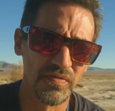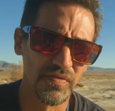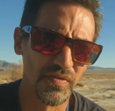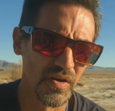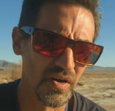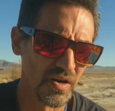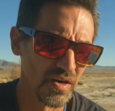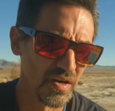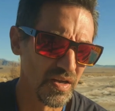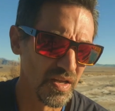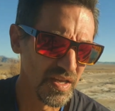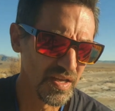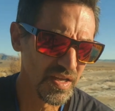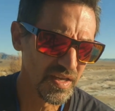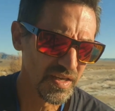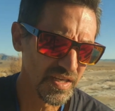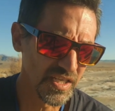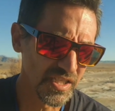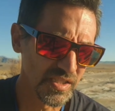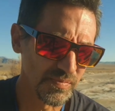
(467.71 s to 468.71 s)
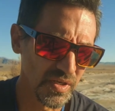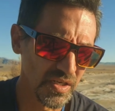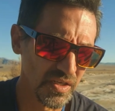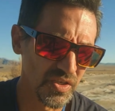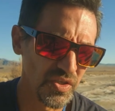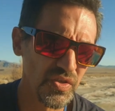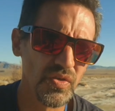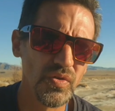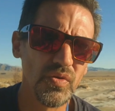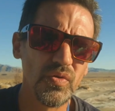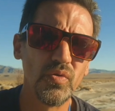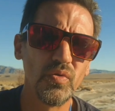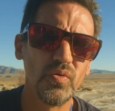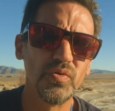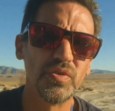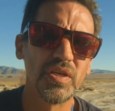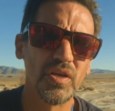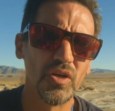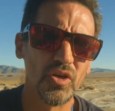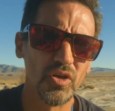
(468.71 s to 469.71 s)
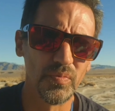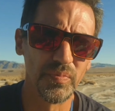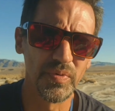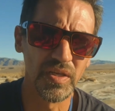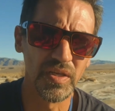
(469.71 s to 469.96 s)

far. It's been a huge help